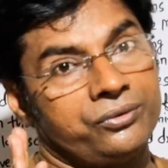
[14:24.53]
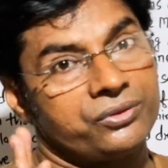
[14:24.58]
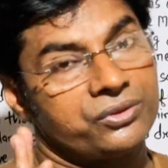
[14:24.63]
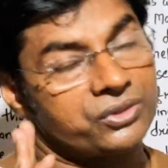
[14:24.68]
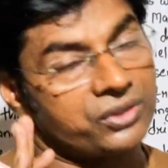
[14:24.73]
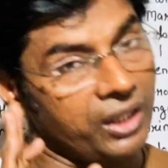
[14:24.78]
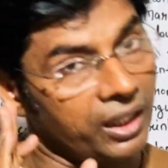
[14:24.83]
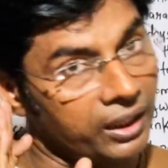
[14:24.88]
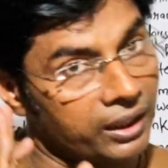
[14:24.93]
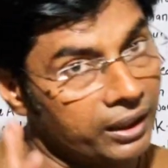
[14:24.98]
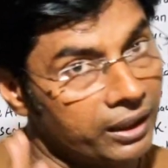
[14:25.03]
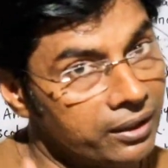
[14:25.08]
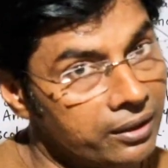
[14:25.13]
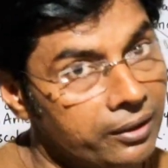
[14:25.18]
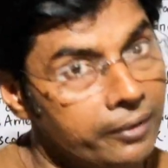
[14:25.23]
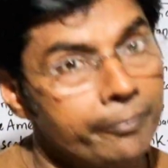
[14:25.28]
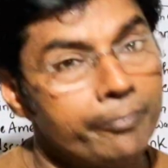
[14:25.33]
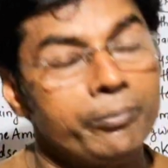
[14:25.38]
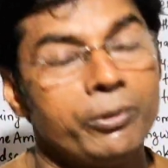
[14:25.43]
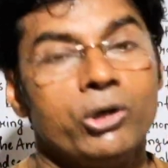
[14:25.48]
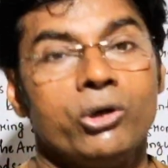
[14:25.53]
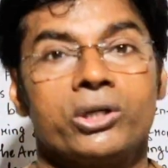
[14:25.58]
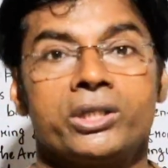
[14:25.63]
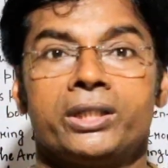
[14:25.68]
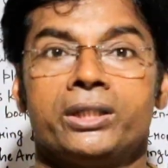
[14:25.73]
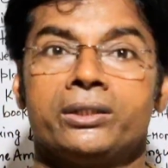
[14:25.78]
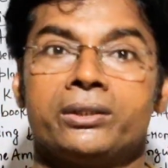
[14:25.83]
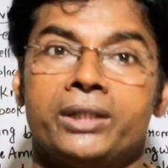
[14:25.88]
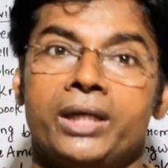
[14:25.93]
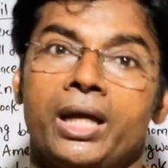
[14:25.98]
Second
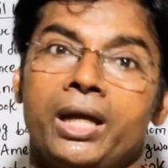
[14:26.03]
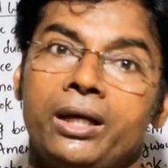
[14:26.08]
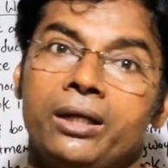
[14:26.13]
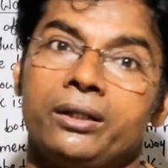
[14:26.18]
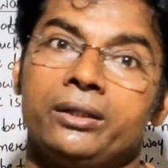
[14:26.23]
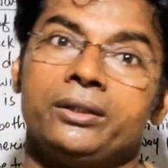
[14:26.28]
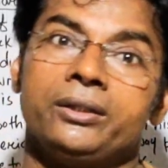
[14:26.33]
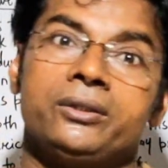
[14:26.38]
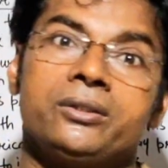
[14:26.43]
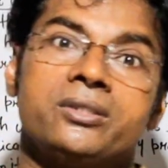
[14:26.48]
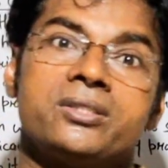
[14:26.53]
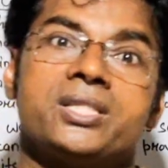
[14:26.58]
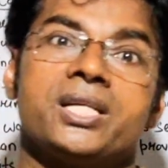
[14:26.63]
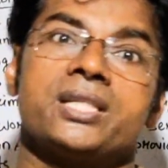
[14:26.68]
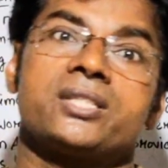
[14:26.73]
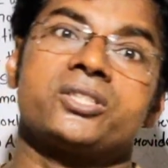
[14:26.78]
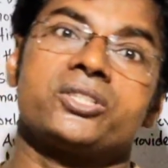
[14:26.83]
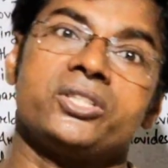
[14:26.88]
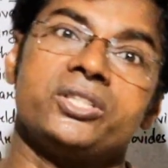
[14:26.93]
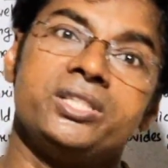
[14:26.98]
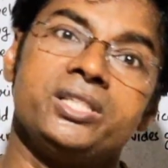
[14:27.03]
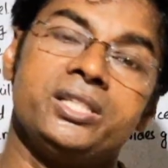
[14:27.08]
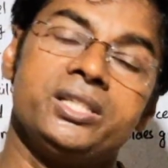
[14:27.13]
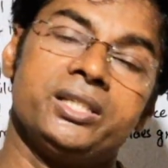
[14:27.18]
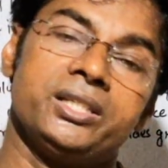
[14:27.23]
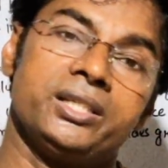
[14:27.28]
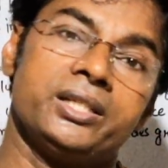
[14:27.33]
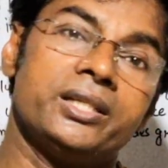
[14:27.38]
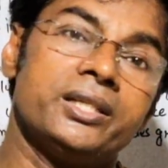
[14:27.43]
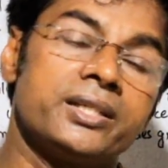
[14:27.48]
important thing, that
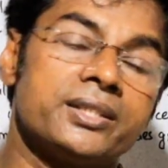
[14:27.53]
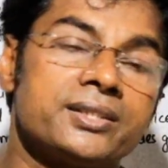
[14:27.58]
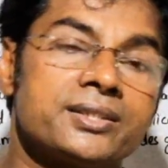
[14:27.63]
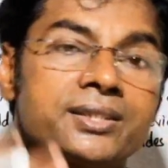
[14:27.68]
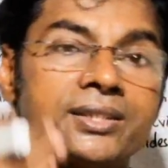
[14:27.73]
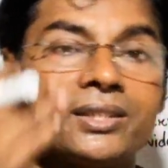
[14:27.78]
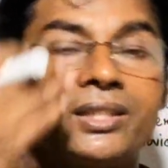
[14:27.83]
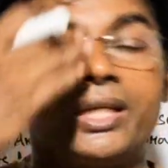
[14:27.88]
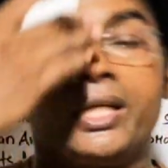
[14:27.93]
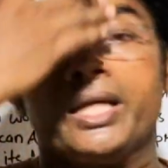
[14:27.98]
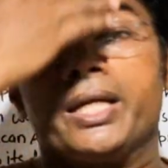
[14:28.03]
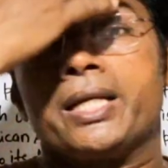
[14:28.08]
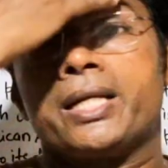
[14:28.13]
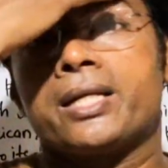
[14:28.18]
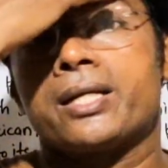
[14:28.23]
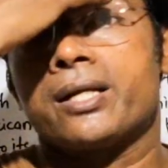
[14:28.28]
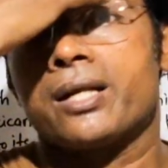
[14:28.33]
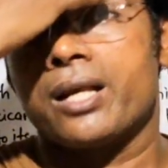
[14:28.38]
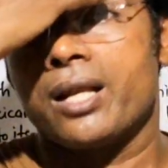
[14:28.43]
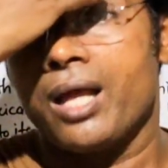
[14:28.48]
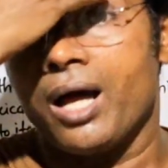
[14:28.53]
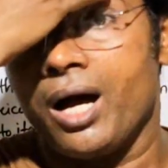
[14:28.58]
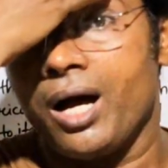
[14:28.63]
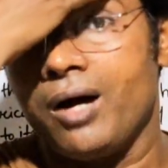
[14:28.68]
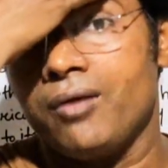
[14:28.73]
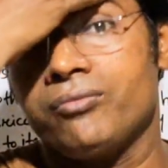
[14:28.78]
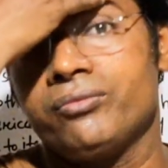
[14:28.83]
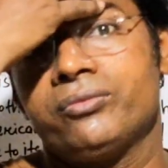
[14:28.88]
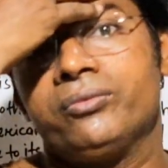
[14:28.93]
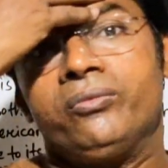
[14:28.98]
he is in
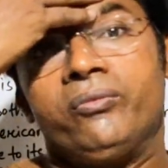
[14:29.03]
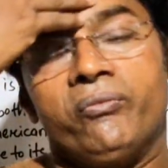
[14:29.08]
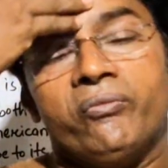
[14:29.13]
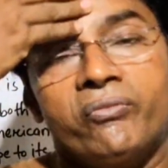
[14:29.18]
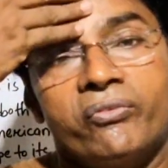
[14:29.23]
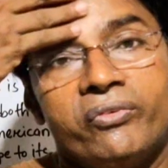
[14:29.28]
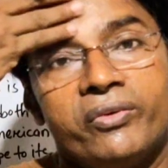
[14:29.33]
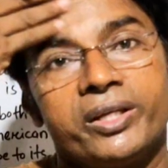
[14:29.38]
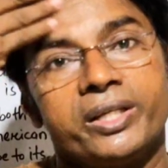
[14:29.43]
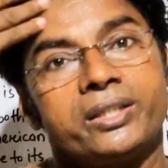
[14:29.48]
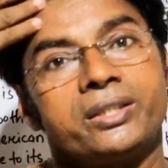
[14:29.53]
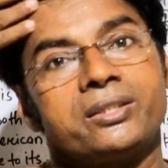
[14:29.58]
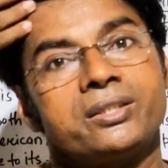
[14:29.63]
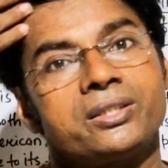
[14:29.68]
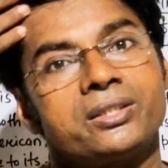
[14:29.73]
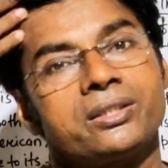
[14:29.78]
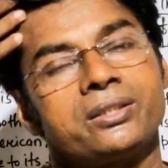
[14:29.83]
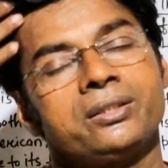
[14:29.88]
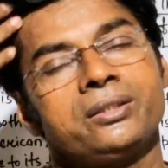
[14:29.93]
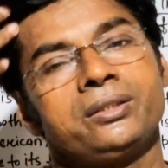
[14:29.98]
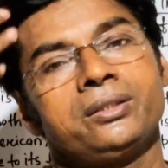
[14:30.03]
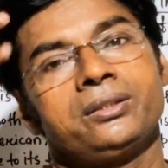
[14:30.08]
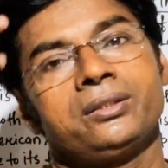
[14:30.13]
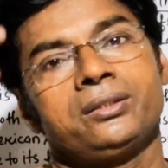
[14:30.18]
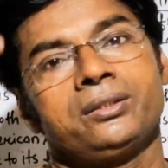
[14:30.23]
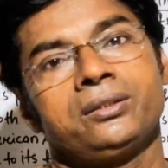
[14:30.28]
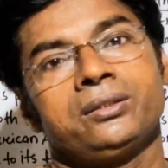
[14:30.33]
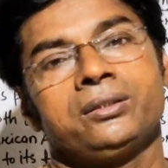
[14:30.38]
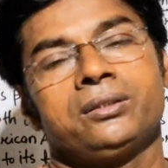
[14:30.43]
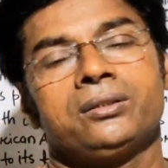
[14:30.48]
love with
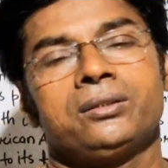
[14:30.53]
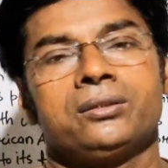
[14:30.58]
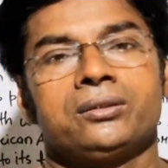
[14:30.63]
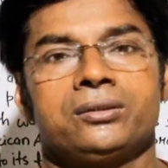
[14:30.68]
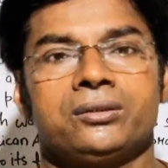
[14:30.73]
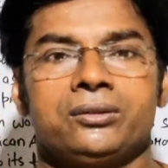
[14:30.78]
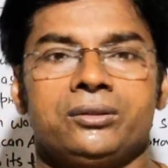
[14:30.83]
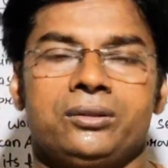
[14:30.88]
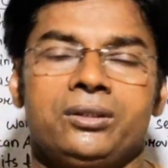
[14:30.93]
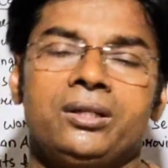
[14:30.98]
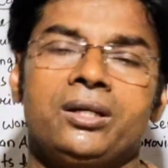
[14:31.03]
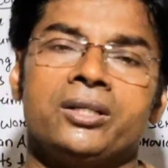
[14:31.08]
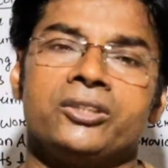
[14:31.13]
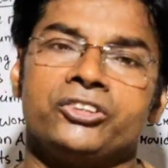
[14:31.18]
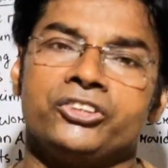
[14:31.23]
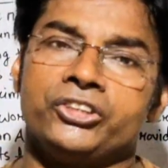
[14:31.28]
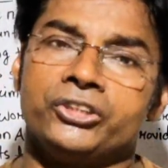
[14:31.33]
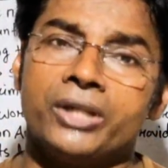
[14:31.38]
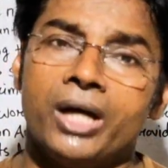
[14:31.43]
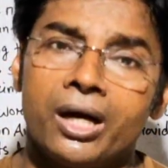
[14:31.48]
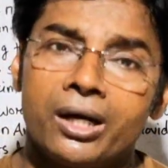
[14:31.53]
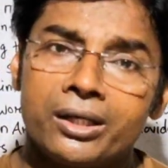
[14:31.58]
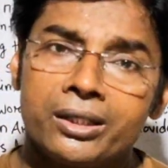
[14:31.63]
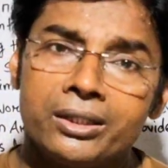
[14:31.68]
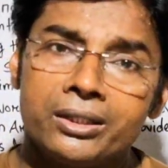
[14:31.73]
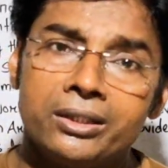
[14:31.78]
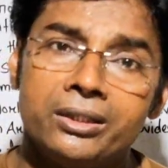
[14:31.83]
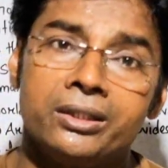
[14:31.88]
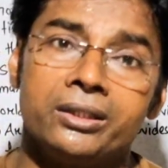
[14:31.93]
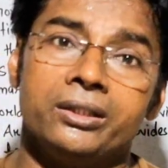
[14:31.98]
a
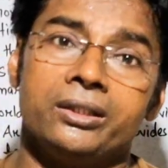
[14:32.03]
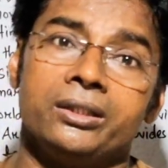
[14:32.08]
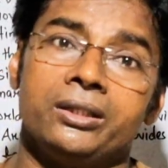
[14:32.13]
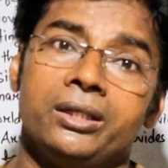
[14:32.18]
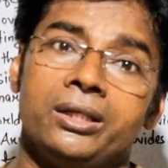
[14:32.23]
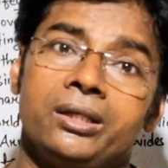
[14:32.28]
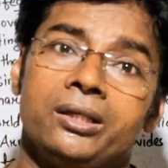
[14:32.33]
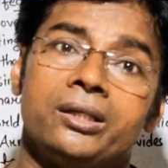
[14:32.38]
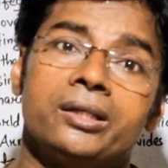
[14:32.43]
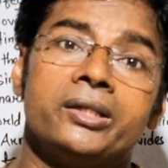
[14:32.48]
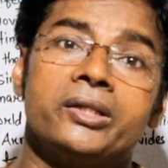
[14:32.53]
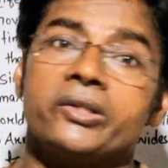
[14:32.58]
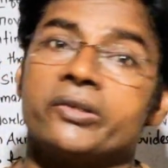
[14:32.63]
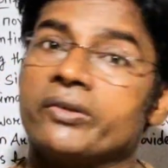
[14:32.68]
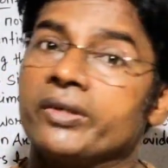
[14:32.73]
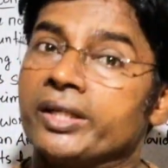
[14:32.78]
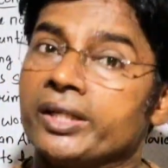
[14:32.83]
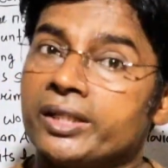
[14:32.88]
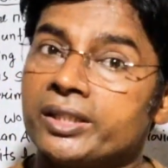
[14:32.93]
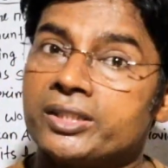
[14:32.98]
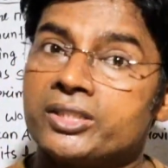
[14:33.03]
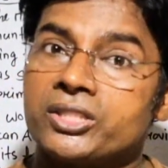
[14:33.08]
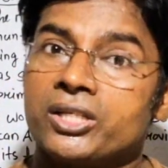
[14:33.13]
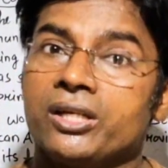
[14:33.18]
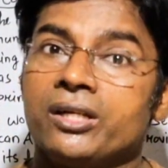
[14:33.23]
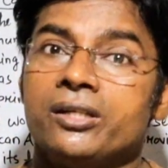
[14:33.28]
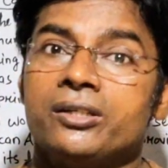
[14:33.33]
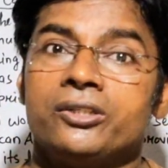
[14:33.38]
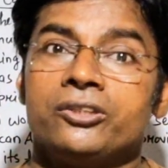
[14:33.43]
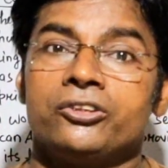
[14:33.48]
young girl,
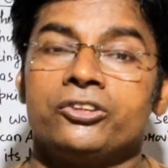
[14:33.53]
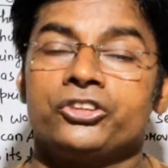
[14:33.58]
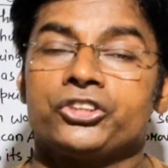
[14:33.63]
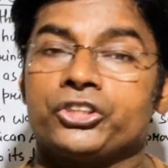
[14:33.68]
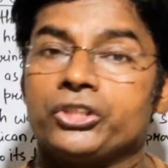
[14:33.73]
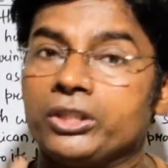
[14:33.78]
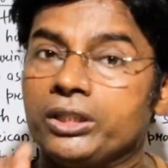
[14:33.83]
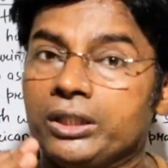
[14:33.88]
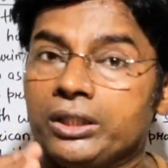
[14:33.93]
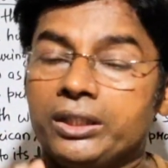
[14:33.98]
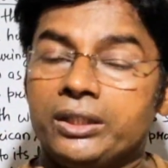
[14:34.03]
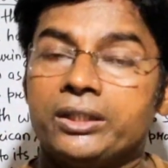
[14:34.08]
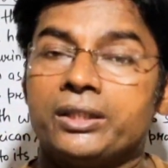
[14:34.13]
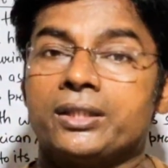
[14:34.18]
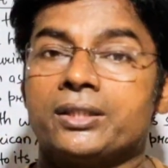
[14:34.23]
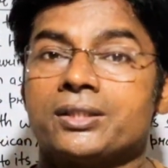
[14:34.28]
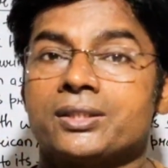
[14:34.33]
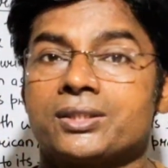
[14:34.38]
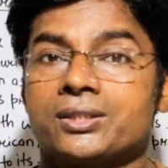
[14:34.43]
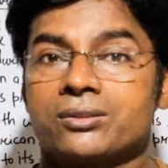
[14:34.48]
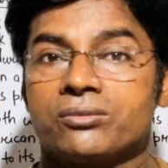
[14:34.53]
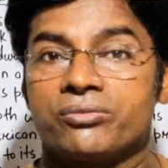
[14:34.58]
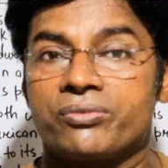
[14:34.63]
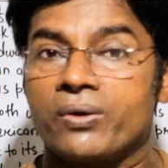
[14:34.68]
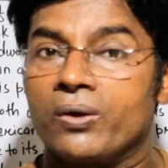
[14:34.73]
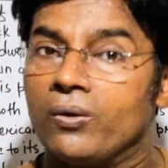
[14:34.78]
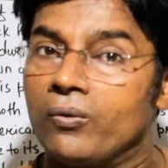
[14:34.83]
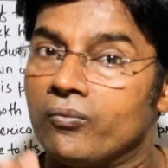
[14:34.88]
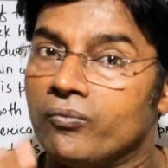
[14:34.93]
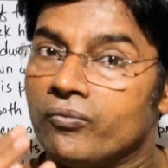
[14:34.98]
Renata. She is
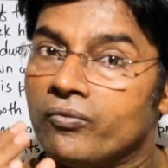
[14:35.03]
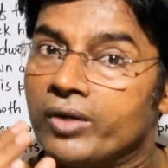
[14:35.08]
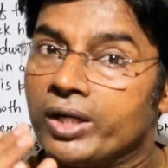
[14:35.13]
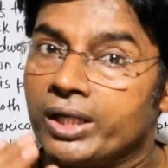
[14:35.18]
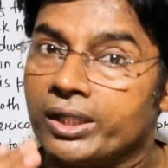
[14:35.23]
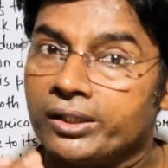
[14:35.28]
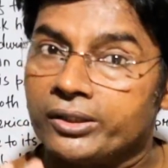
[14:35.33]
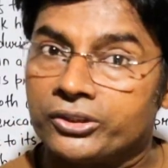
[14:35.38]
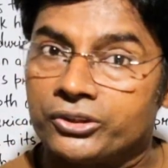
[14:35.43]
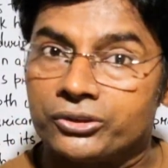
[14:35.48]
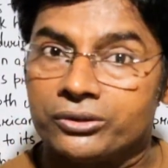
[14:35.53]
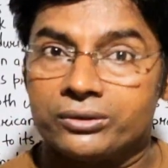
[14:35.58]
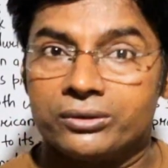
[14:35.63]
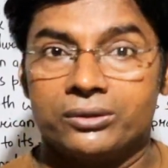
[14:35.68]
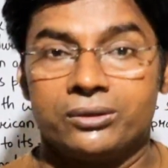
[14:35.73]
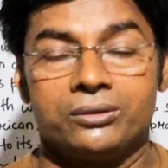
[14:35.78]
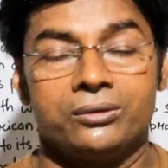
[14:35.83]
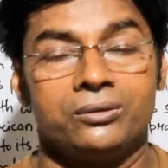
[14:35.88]
from Venice.